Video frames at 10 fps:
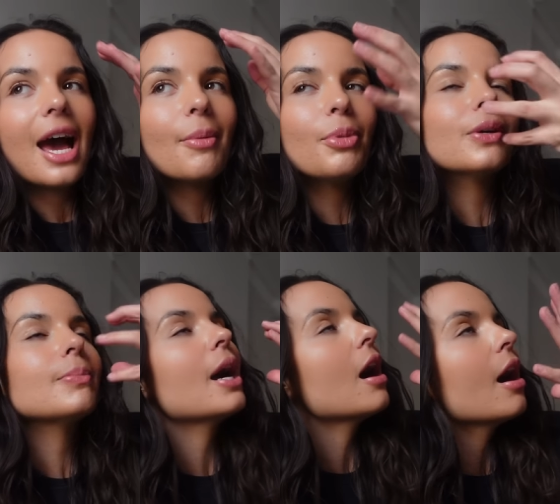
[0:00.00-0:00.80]
And put on
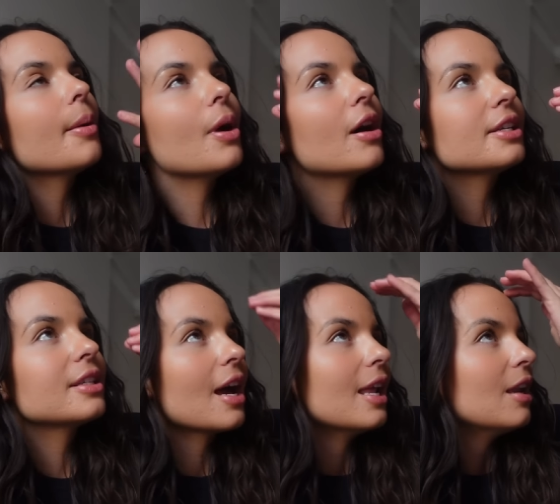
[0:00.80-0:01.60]
my eye mask.
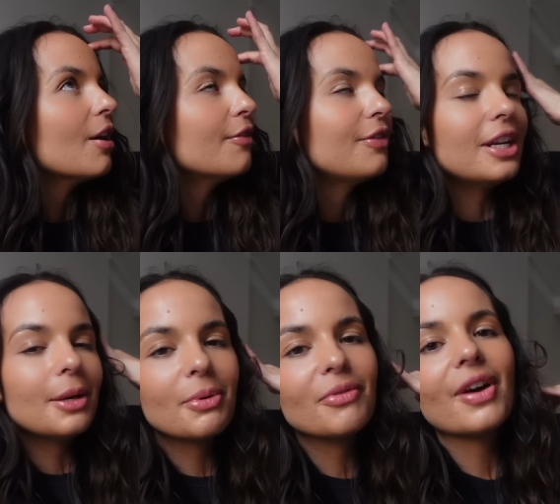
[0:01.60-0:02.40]
I love the
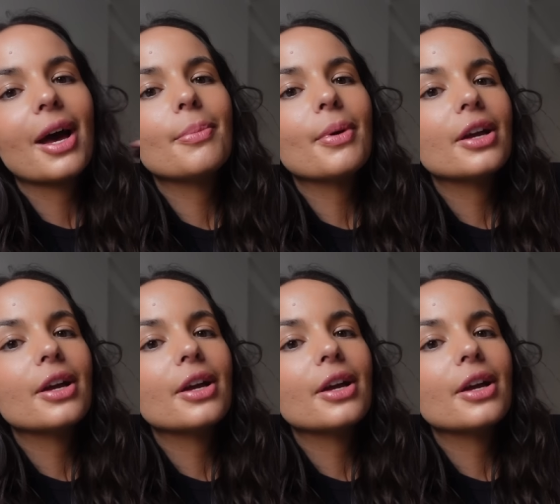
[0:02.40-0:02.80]
Nip and Fab